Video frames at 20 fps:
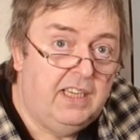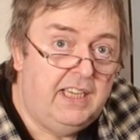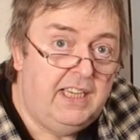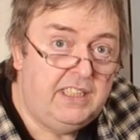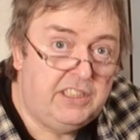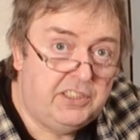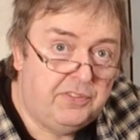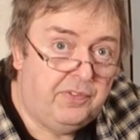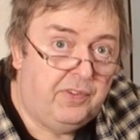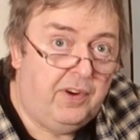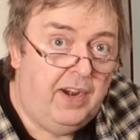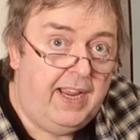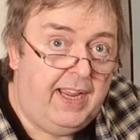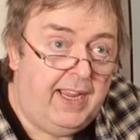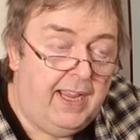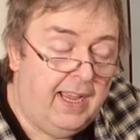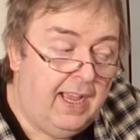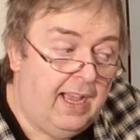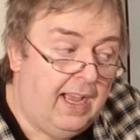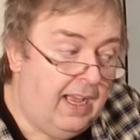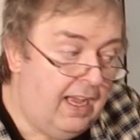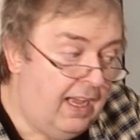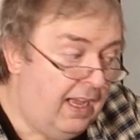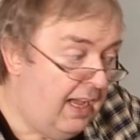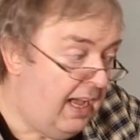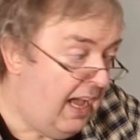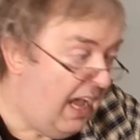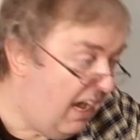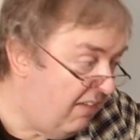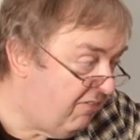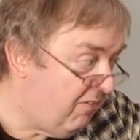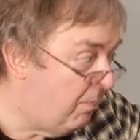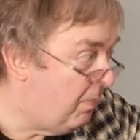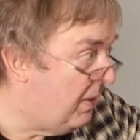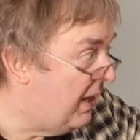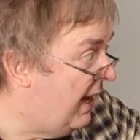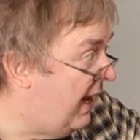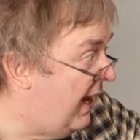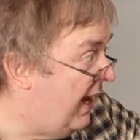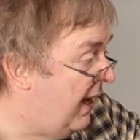It's free. Have a
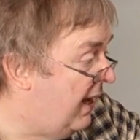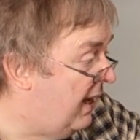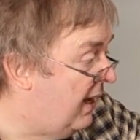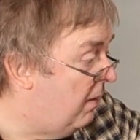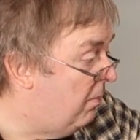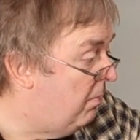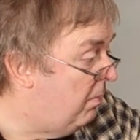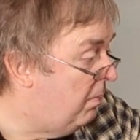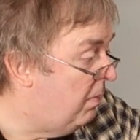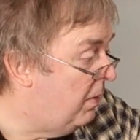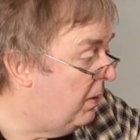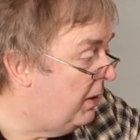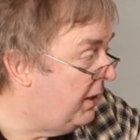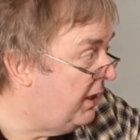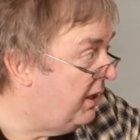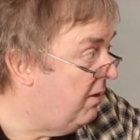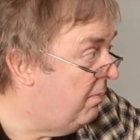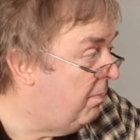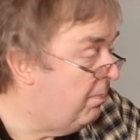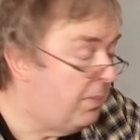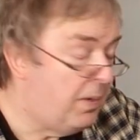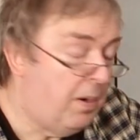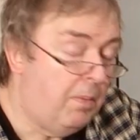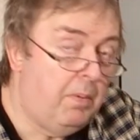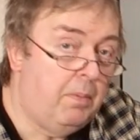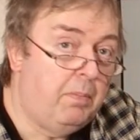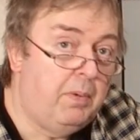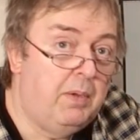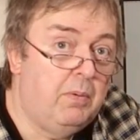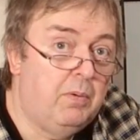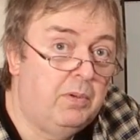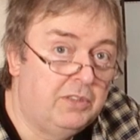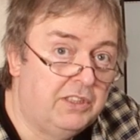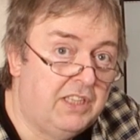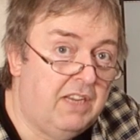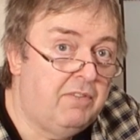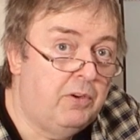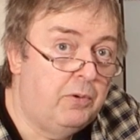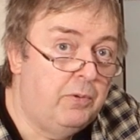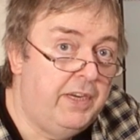play. But you probably want to
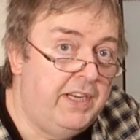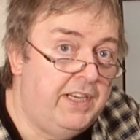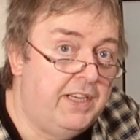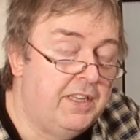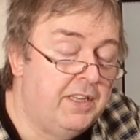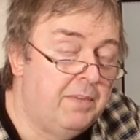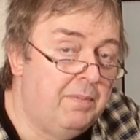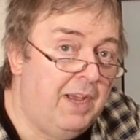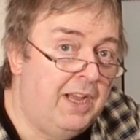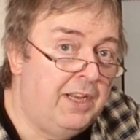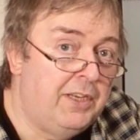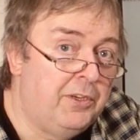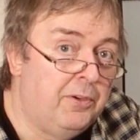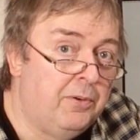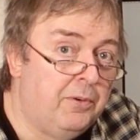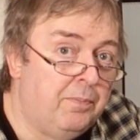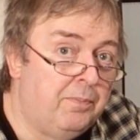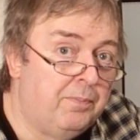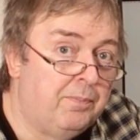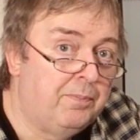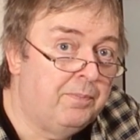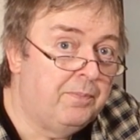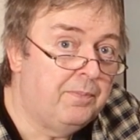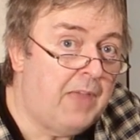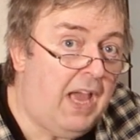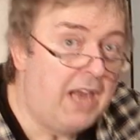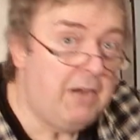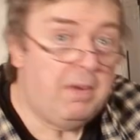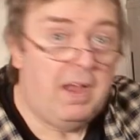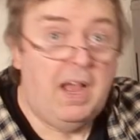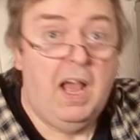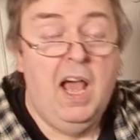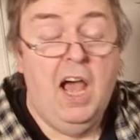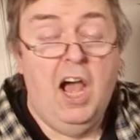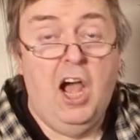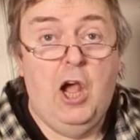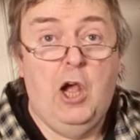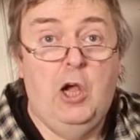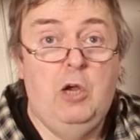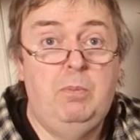have a read of the manual. Anyway,
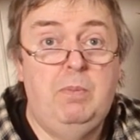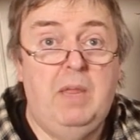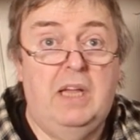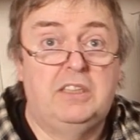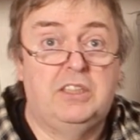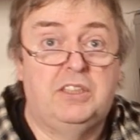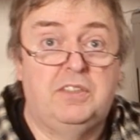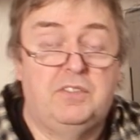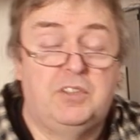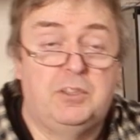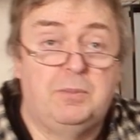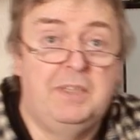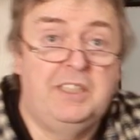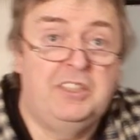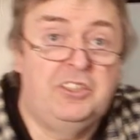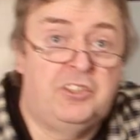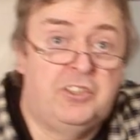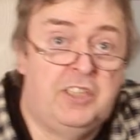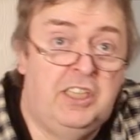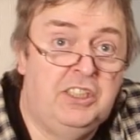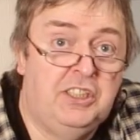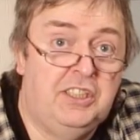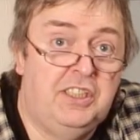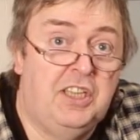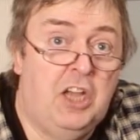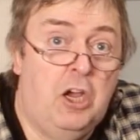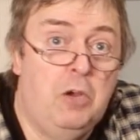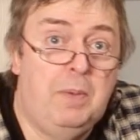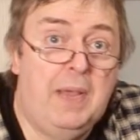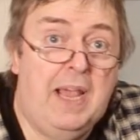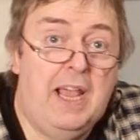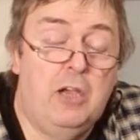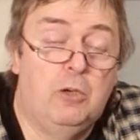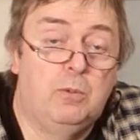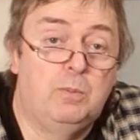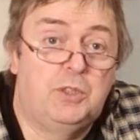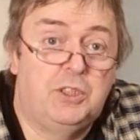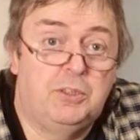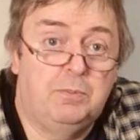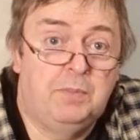hope that's of some interest, and I hope it
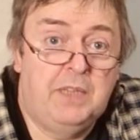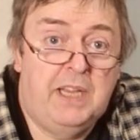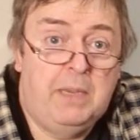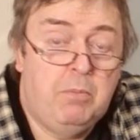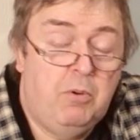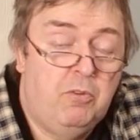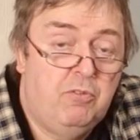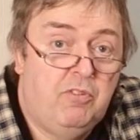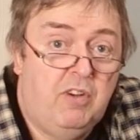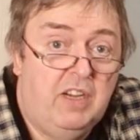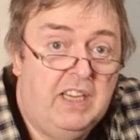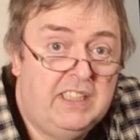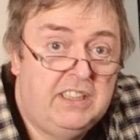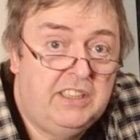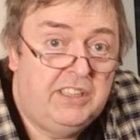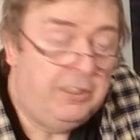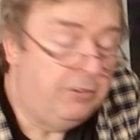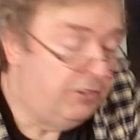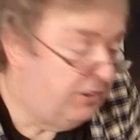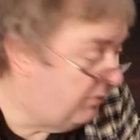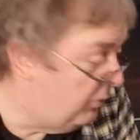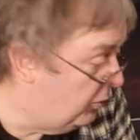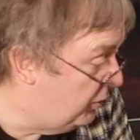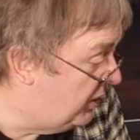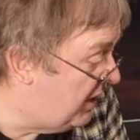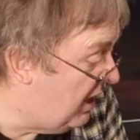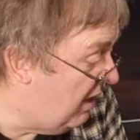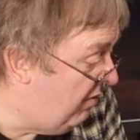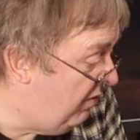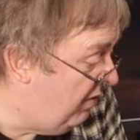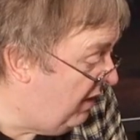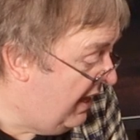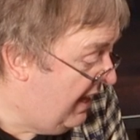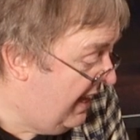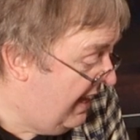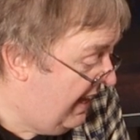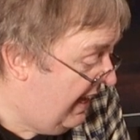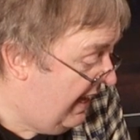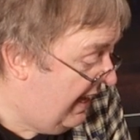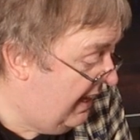helps some people find useful stuff.
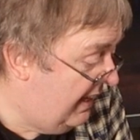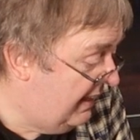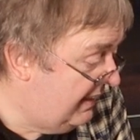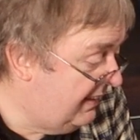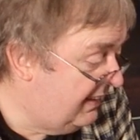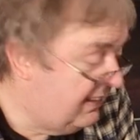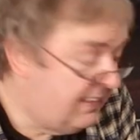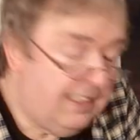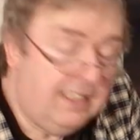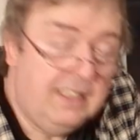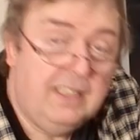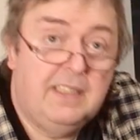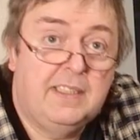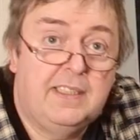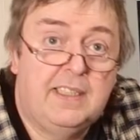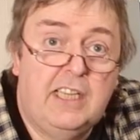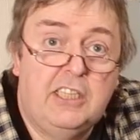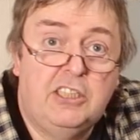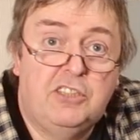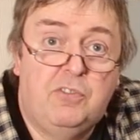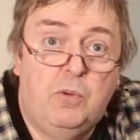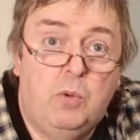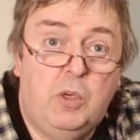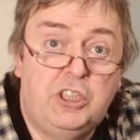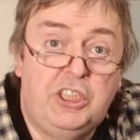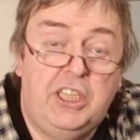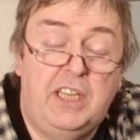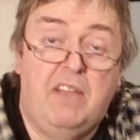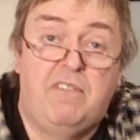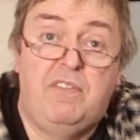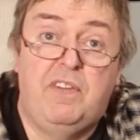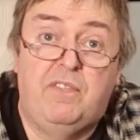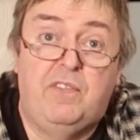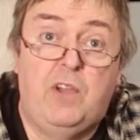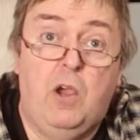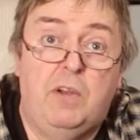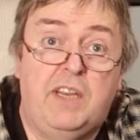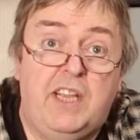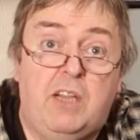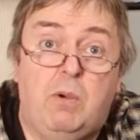And thanks for watching. If you've
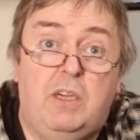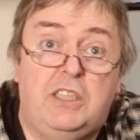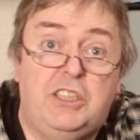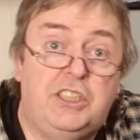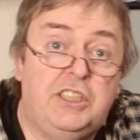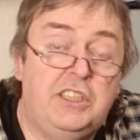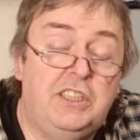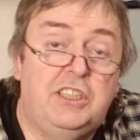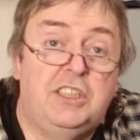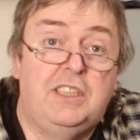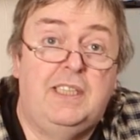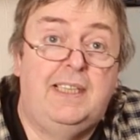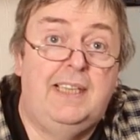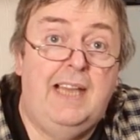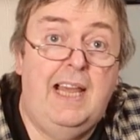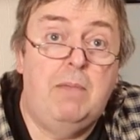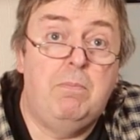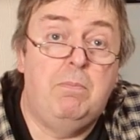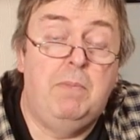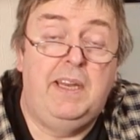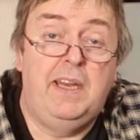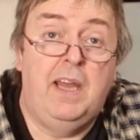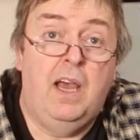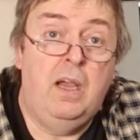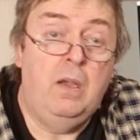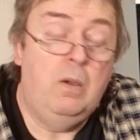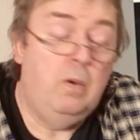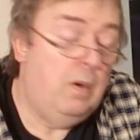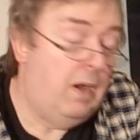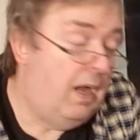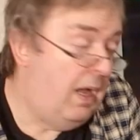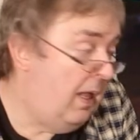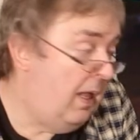got any questions, let me know.